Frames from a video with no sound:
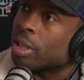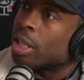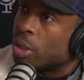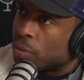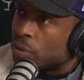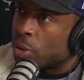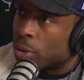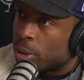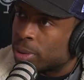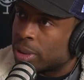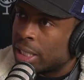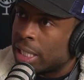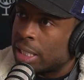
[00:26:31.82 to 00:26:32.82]
You feel what I'm
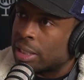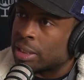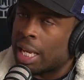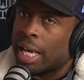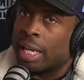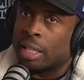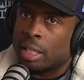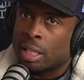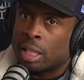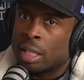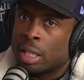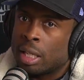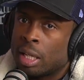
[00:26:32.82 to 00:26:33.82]
saying? It's like
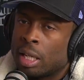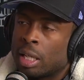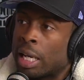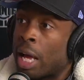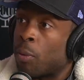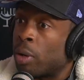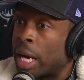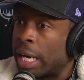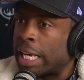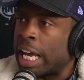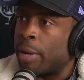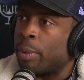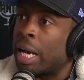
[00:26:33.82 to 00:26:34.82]
when I
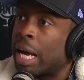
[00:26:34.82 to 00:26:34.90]
came in,